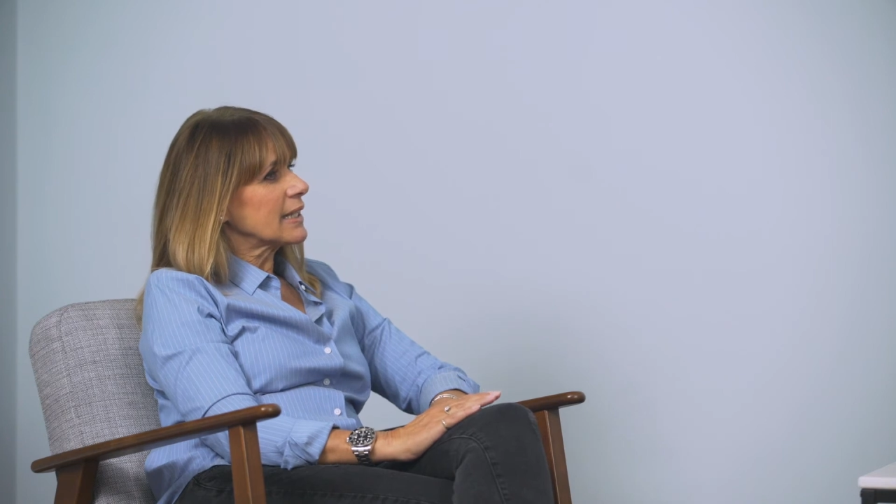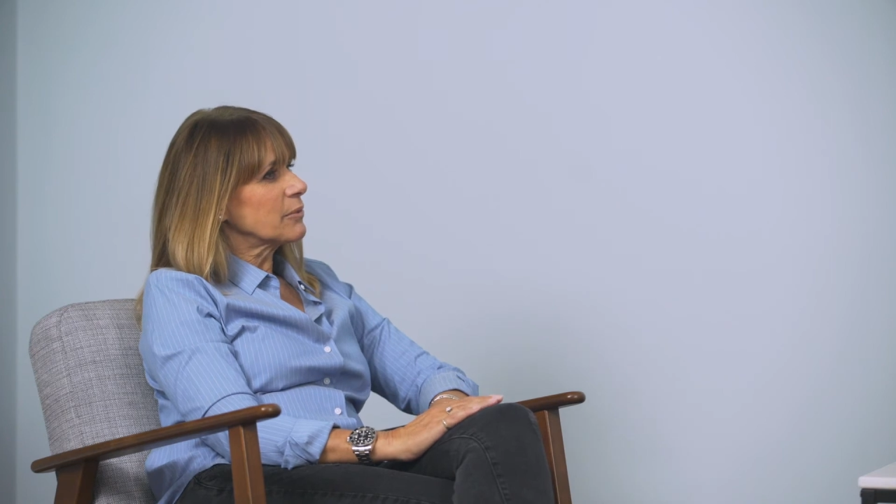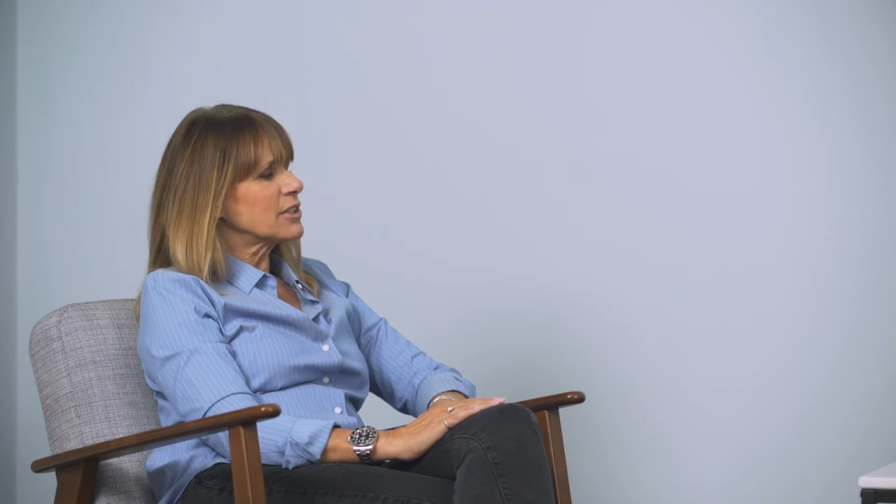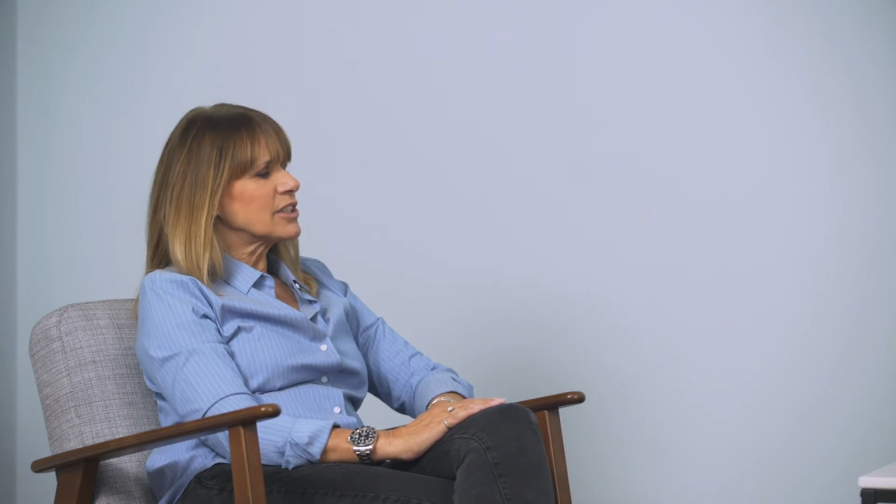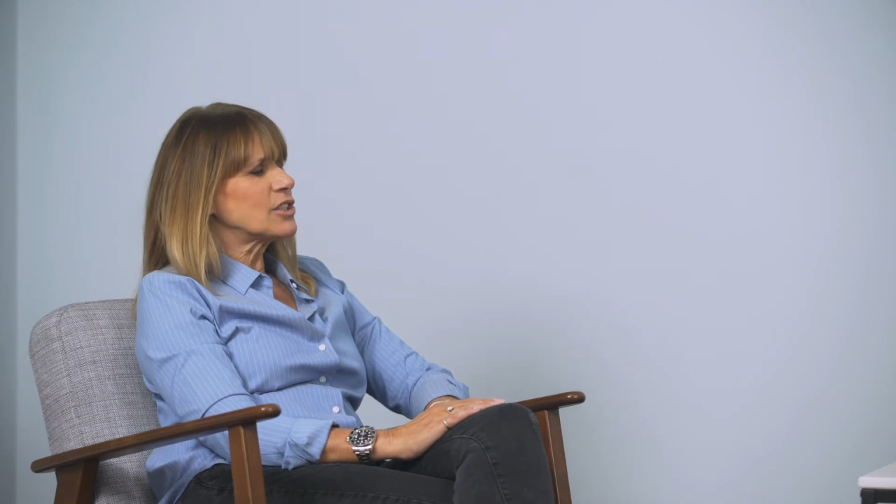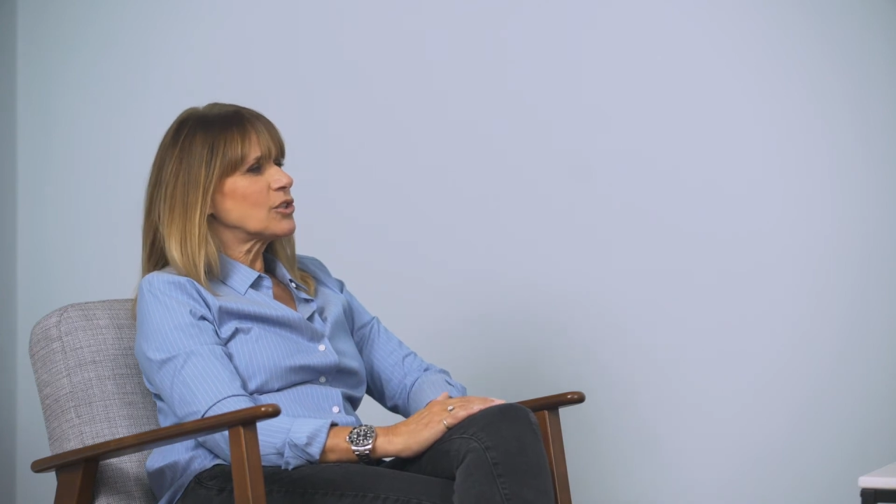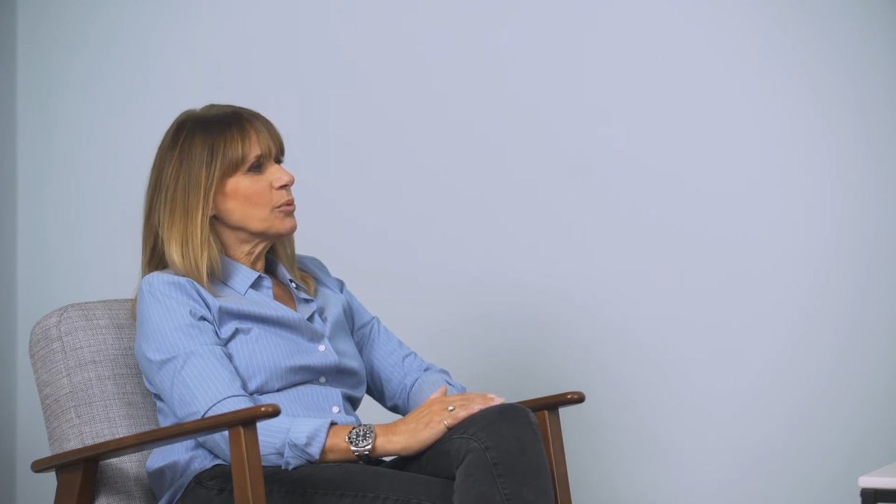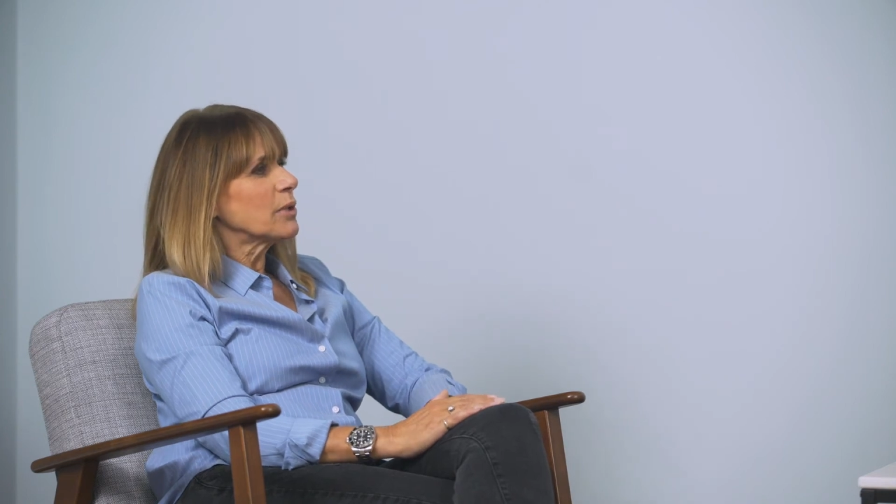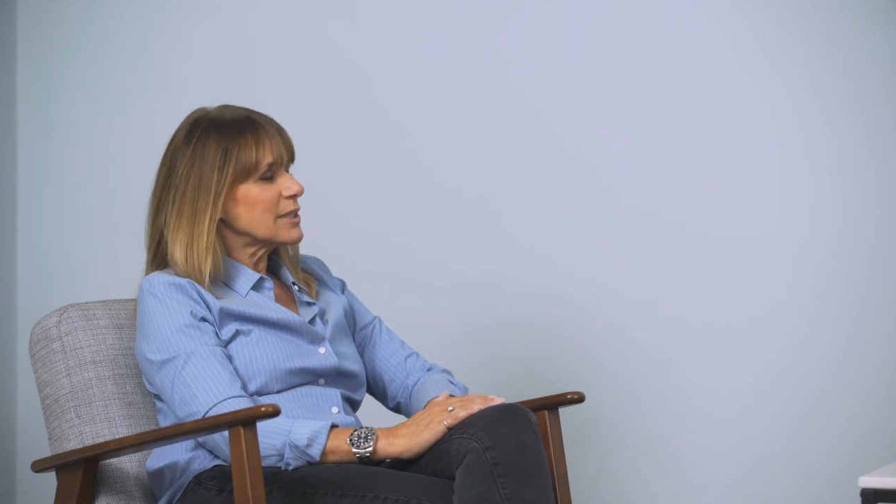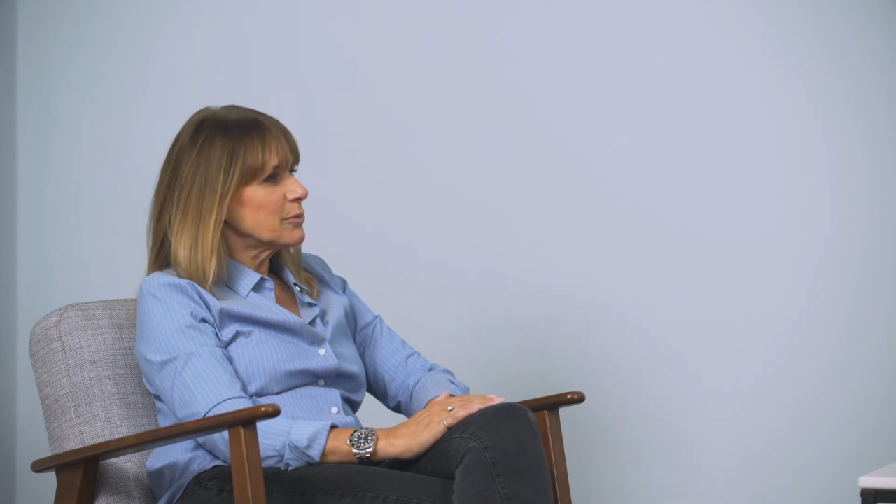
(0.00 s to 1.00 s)
It was
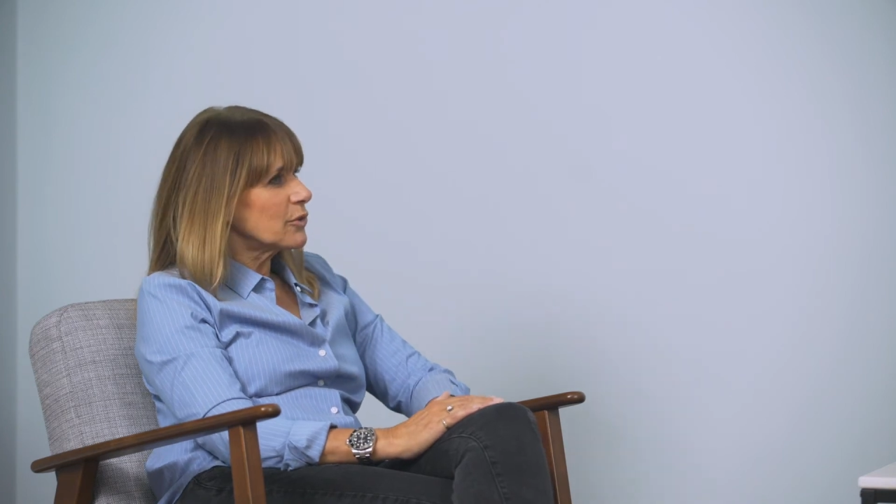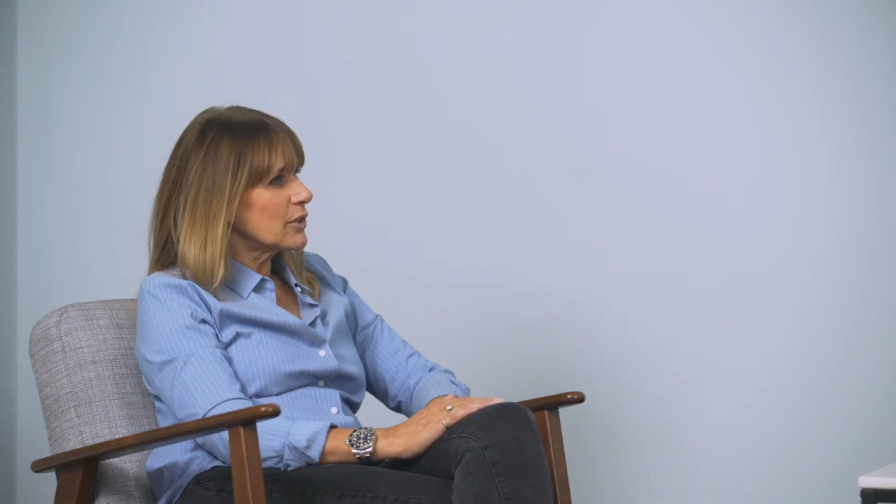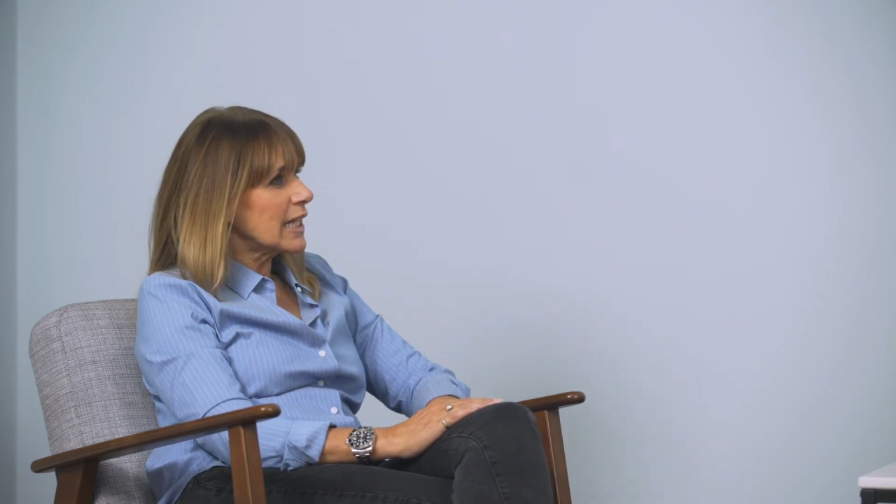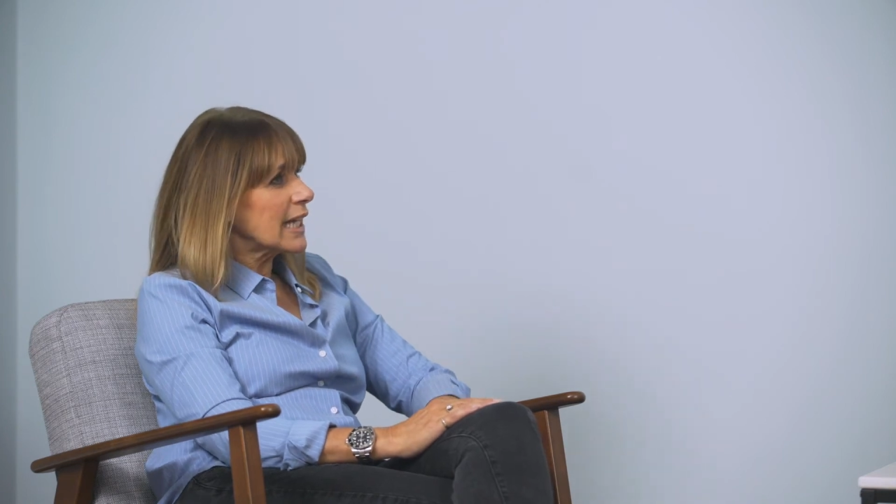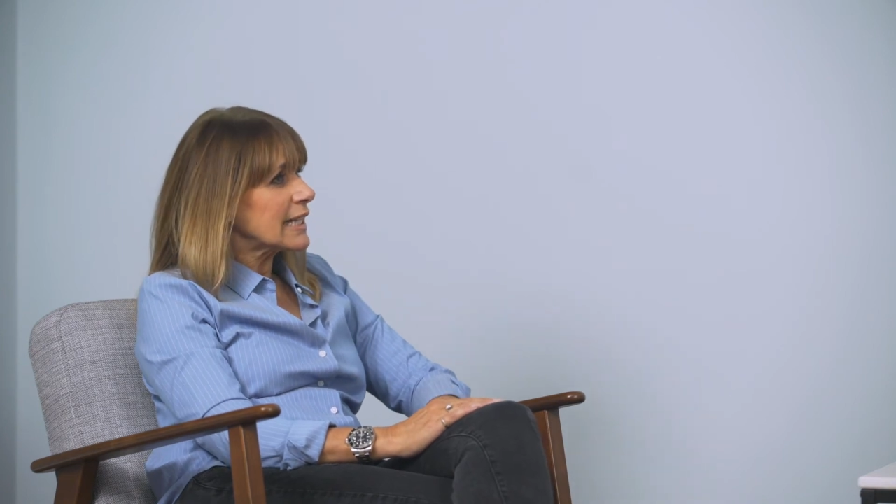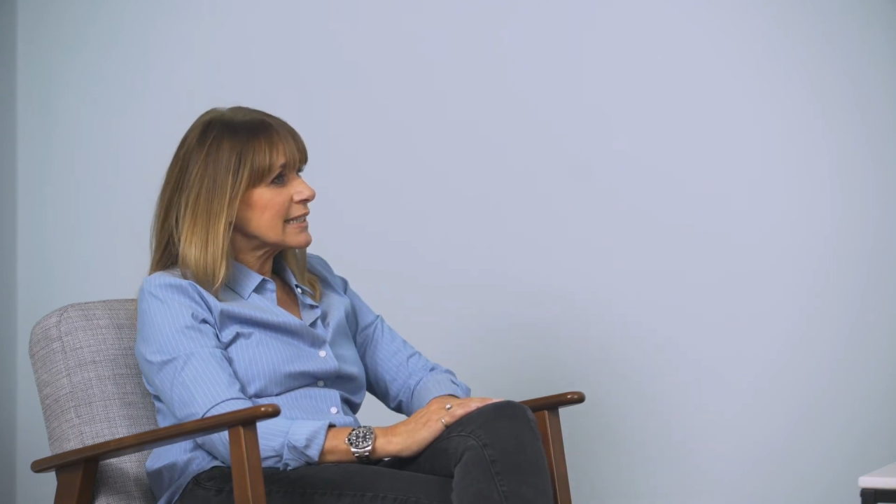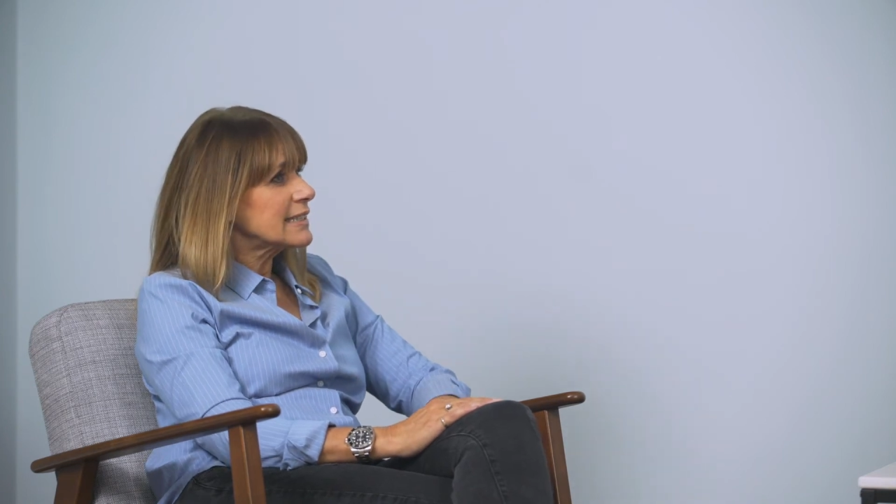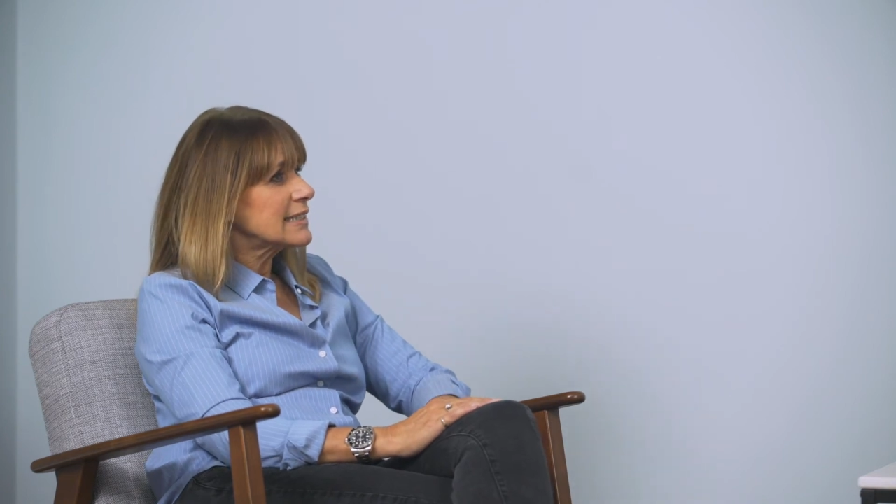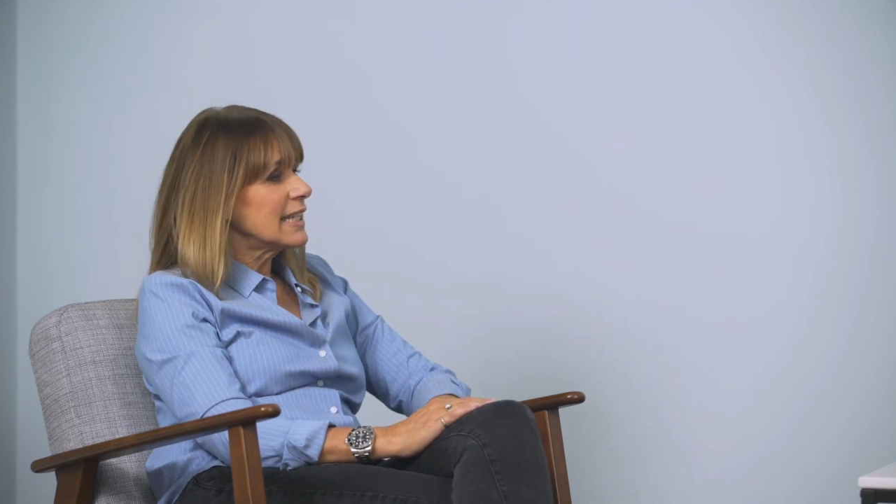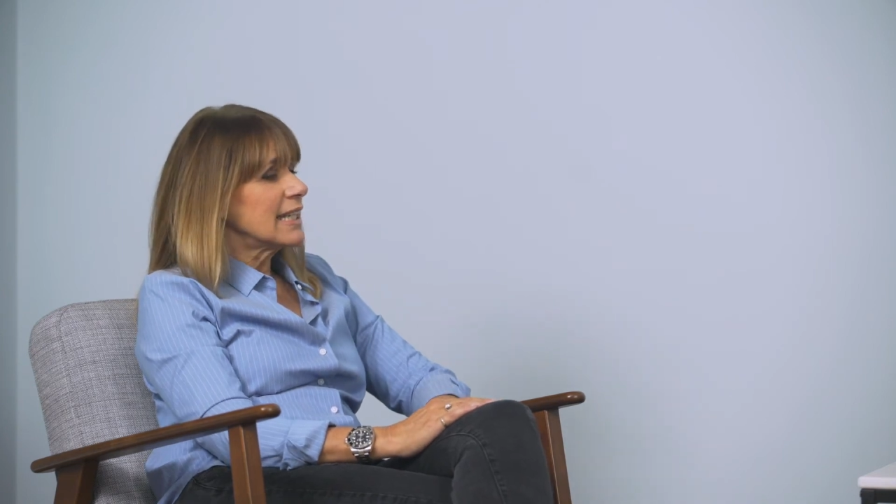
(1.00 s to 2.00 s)
so much more
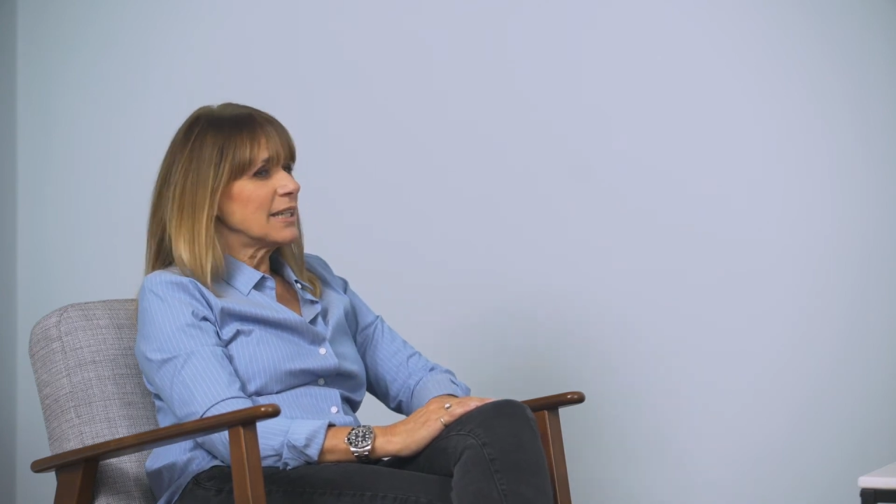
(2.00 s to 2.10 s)
relaxed.